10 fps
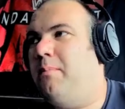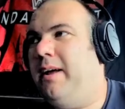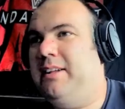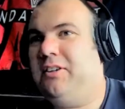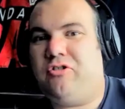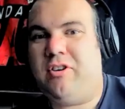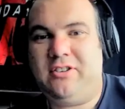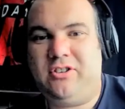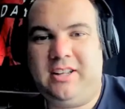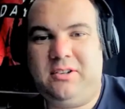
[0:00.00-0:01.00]
biggest
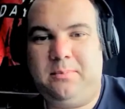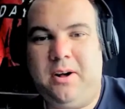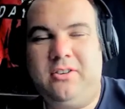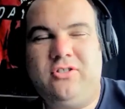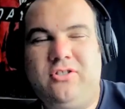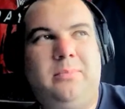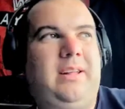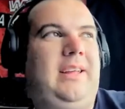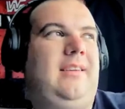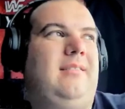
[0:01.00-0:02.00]
tragedies
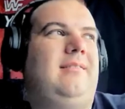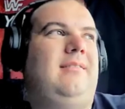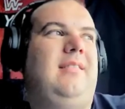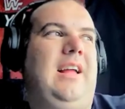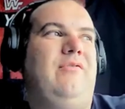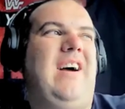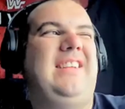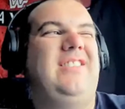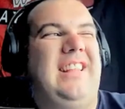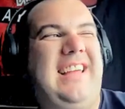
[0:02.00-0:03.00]
possibly in
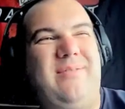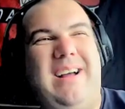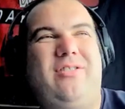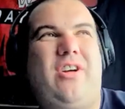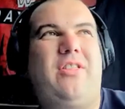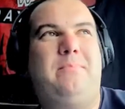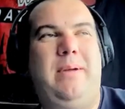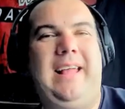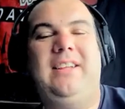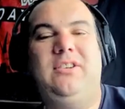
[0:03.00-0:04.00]
wrestling, well, not the
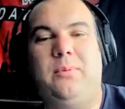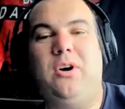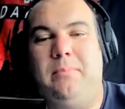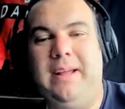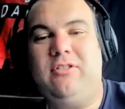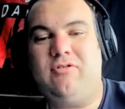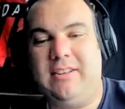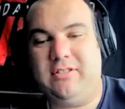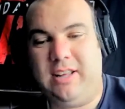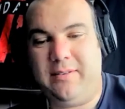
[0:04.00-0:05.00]
biggest, but a big
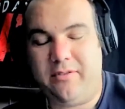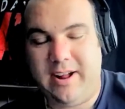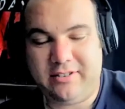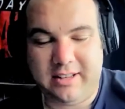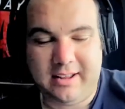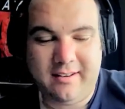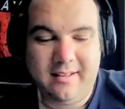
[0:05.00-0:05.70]
tragedy for wrestling,